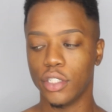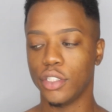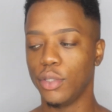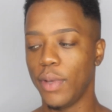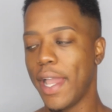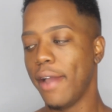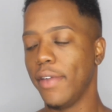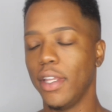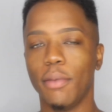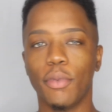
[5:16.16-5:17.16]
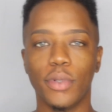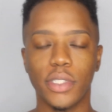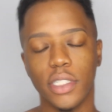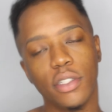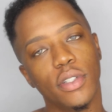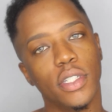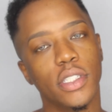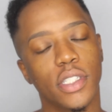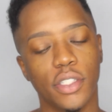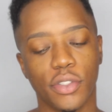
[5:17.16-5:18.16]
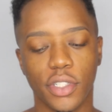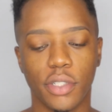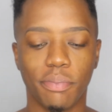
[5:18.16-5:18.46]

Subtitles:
to have a #1 single in this country.